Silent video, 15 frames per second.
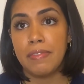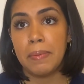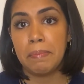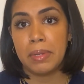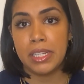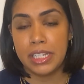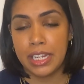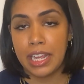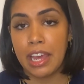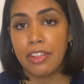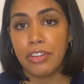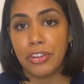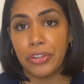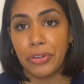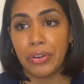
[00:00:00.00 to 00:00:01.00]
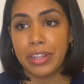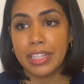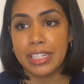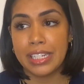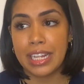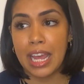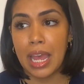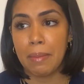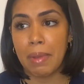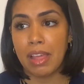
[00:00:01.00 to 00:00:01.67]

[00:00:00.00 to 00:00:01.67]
and put together throughout this time.